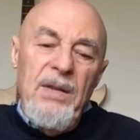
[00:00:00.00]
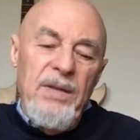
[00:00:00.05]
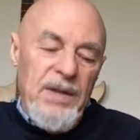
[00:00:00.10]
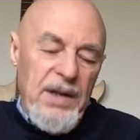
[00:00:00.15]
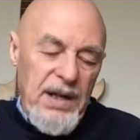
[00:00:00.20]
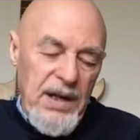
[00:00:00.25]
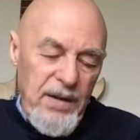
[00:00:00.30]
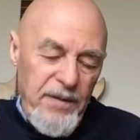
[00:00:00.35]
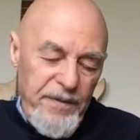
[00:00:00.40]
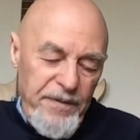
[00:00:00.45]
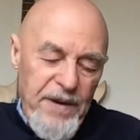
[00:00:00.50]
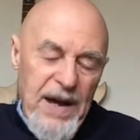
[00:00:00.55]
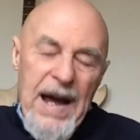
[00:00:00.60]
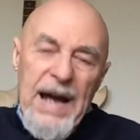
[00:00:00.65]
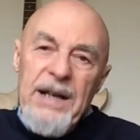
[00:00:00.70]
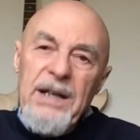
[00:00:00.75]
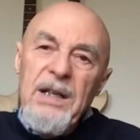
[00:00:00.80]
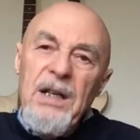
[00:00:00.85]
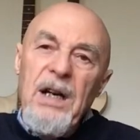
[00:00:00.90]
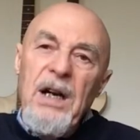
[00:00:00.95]
that in
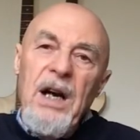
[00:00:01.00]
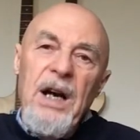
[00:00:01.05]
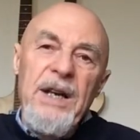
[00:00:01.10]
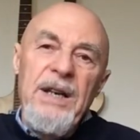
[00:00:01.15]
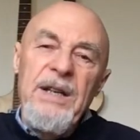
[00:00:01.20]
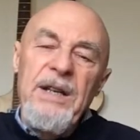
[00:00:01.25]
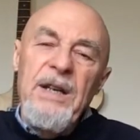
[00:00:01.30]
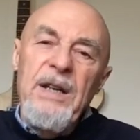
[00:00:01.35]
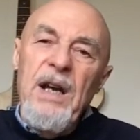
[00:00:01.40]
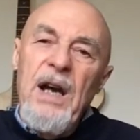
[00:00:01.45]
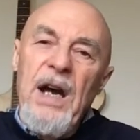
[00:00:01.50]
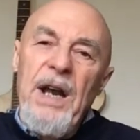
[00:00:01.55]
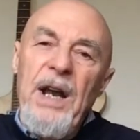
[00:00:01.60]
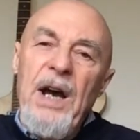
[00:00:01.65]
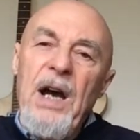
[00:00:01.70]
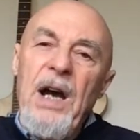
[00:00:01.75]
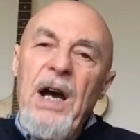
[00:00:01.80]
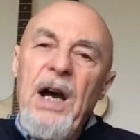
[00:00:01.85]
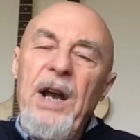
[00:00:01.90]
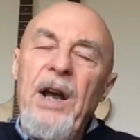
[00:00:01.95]
fact, I
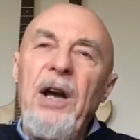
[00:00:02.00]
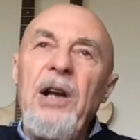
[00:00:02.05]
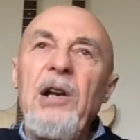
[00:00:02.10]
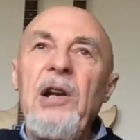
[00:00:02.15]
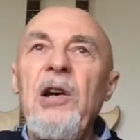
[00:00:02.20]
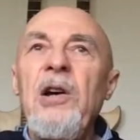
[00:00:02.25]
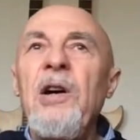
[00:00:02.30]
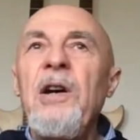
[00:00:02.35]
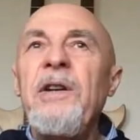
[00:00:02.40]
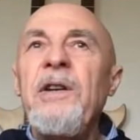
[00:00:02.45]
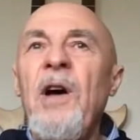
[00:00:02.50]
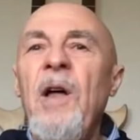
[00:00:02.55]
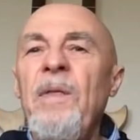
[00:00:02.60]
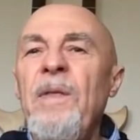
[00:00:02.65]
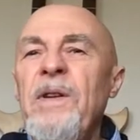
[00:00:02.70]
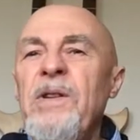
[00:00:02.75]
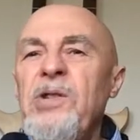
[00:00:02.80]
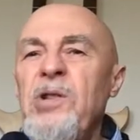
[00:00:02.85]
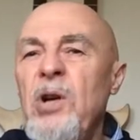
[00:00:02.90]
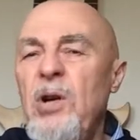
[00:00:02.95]
learned on
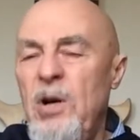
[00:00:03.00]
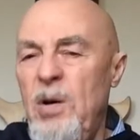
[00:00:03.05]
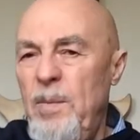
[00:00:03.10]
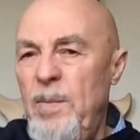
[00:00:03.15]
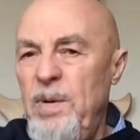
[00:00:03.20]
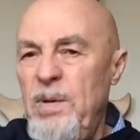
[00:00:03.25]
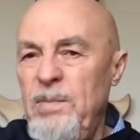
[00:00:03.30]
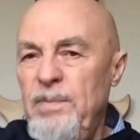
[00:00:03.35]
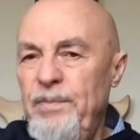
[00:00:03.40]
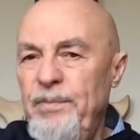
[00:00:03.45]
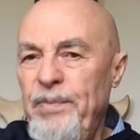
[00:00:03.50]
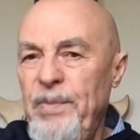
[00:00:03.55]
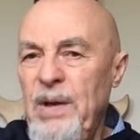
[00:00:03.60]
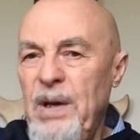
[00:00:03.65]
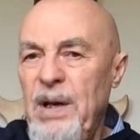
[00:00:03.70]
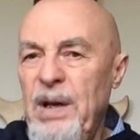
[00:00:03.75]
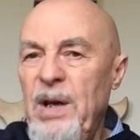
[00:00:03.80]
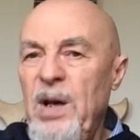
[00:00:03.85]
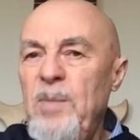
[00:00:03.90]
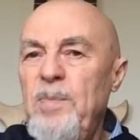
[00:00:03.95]
the job,
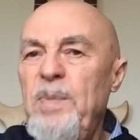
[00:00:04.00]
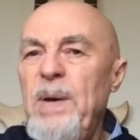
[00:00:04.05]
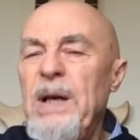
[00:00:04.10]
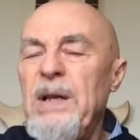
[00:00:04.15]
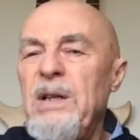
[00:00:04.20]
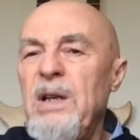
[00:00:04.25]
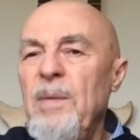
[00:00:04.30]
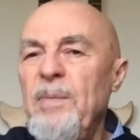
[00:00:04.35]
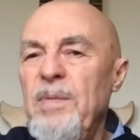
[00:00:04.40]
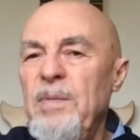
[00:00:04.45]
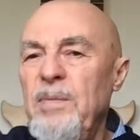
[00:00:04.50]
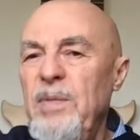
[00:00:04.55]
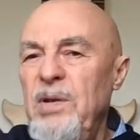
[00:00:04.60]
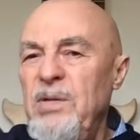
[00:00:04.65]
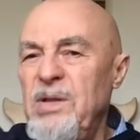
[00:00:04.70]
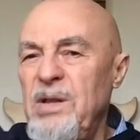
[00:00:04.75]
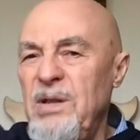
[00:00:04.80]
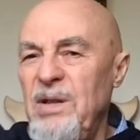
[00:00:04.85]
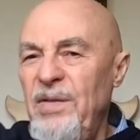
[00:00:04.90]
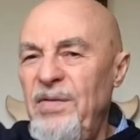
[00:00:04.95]
and I picked up
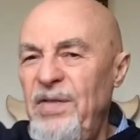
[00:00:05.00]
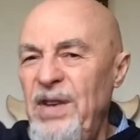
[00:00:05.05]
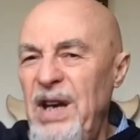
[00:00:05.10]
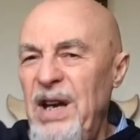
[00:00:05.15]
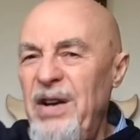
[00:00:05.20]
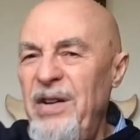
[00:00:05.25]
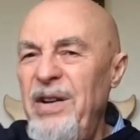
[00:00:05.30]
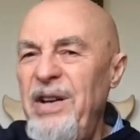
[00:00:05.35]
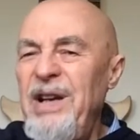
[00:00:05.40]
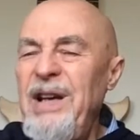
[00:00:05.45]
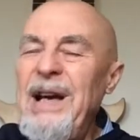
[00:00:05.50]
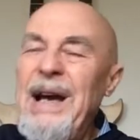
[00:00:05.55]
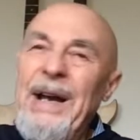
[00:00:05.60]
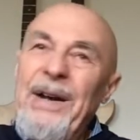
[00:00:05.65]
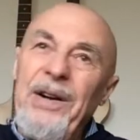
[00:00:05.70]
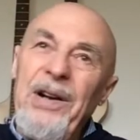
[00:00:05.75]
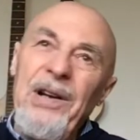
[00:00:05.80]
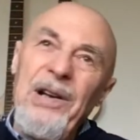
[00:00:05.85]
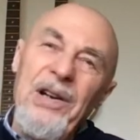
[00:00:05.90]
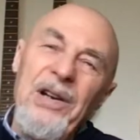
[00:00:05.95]
musical theory
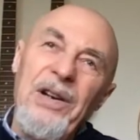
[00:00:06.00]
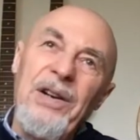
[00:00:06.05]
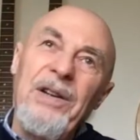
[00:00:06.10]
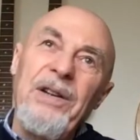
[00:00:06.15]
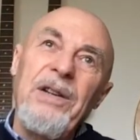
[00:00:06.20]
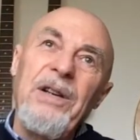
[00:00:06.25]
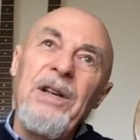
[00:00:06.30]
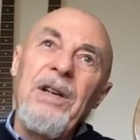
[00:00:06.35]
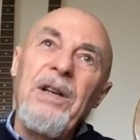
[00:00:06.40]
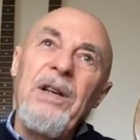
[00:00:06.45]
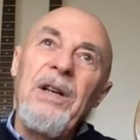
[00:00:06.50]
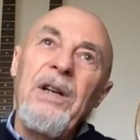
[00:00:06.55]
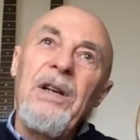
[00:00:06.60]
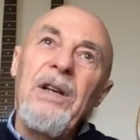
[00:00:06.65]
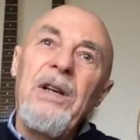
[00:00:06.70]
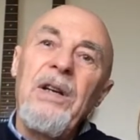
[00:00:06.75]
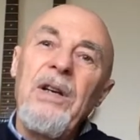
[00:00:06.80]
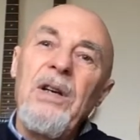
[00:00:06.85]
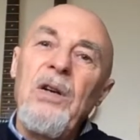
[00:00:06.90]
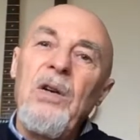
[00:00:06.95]
and I learned
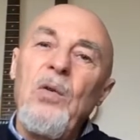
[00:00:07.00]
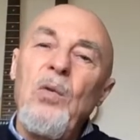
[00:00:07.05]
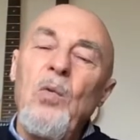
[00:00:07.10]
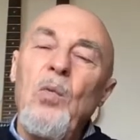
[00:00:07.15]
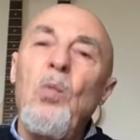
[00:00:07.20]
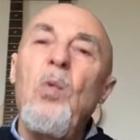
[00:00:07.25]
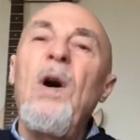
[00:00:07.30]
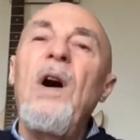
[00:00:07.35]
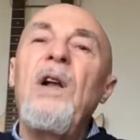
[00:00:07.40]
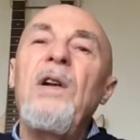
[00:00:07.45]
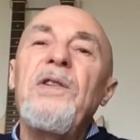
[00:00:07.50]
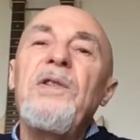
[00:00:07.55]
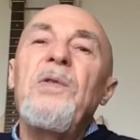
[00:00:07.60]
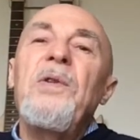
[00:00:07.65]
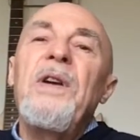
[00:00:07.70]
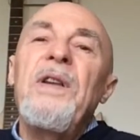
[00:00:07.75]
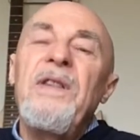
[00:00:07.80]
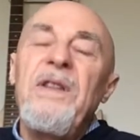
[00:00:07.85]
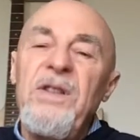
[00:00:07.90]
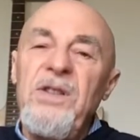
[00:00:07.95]
while
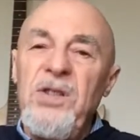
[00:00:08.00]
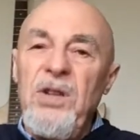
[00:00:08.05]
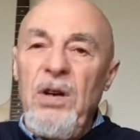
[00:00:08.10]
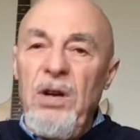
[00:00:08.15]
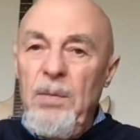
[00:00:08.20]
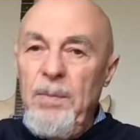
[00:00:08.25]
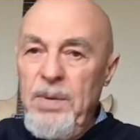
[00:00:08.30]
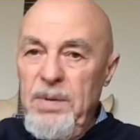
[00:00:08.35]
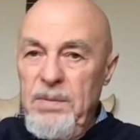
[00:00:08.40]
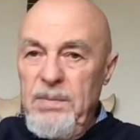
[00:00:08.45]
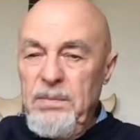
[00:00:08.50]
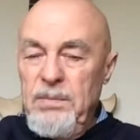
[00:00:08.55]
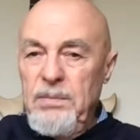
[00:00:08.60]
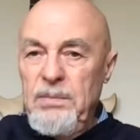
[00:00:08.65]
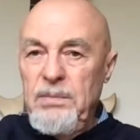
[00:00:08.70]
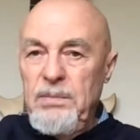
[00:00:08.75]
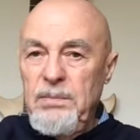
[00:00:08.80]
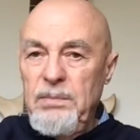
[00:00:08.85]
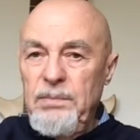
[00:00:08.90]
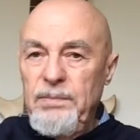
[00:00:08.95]
doing the job.
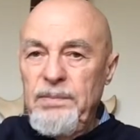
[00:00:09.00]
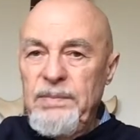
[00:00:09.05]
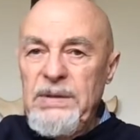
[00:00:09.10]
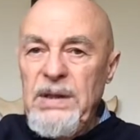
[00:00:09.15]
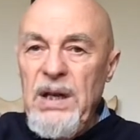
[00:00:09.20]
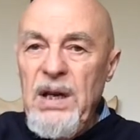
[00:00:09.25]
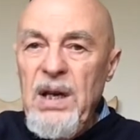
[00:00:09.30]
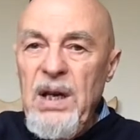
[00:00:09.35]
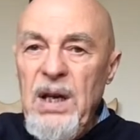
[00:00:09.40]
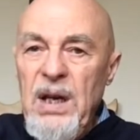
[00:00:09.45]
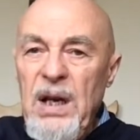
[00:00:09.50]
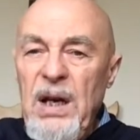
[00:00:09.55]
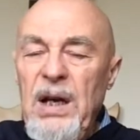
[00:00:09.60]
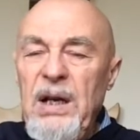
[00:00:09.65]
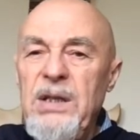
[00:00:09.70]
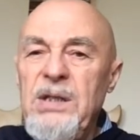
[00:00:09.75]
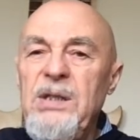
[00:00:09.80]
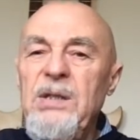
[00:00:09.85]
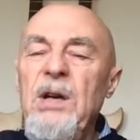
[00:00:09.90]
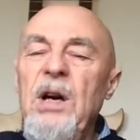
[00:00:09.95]

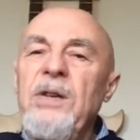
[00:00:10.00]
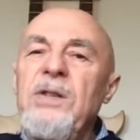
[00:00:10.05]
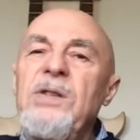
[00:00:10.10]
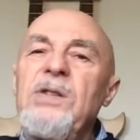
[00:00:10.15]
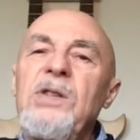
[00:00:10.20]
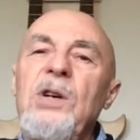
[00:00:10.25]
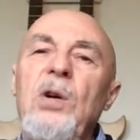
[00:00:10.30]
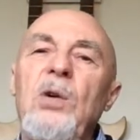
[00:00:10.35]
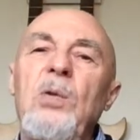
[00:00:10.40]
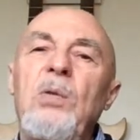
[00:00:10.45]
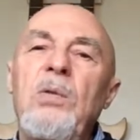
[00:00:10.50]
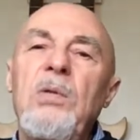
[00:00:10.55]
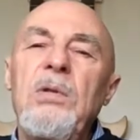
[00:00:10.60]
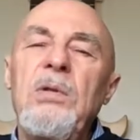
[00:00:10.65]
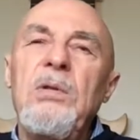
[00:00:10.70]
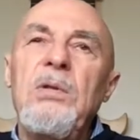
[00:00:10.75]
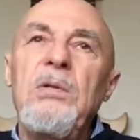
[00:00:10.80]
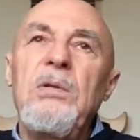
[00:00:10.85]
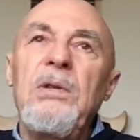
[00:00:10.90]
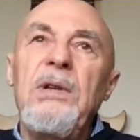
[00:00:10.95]
It's not so
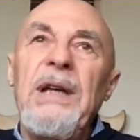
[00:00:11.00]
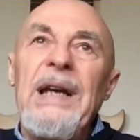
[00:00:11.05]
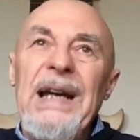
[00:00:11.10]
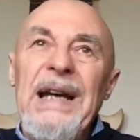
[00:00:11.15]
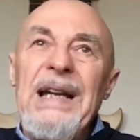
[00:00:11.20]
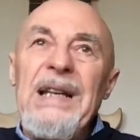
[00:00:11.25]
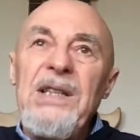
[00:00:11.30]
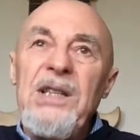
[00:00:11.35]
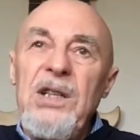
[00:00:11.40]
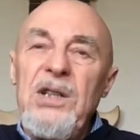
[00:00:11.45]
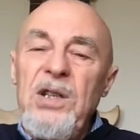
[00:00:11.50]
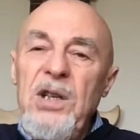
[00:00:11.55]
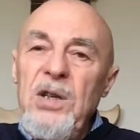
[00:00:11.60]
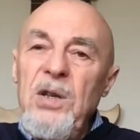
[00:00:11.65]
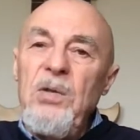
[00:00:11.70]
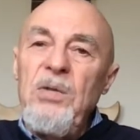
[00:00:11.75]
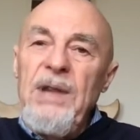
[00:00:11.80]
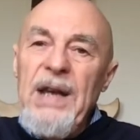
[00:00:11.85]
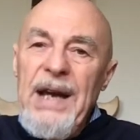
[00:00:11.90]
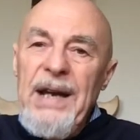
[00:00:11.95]
easy to
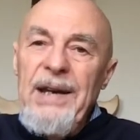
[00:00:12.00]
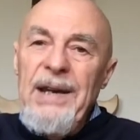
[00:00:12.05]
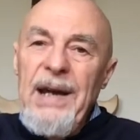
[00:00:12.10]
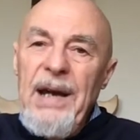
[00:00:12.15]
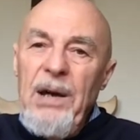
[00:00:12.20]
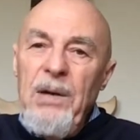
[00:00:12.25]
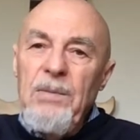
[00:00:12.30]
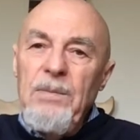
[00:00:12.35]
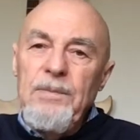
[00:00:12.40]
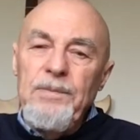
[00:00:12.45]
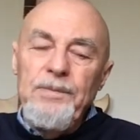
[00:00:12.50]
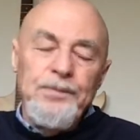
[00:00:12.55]
do that now.